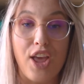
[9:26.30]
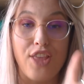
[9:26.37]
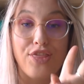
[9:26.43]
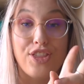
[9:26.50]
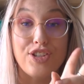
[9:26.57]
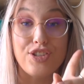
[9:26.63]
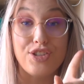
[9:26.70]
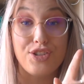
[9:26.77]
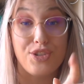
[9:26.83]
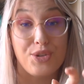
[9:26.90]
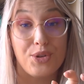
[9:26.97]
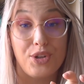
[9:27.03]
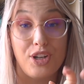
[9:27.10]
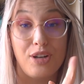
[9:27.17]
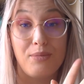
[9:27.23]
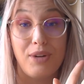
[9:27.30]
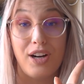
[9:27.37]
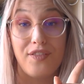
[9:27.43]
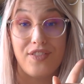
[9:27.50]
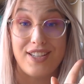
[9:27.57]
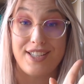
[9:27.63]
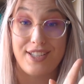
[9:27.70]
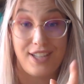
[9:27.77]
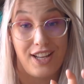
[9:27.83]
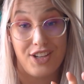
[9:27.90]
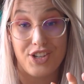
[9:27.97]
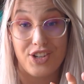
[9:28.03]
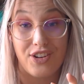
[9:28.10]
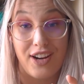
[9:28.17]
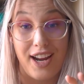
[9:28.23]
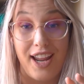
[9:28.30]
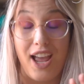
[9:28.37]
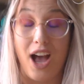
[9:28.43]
the storm of the century,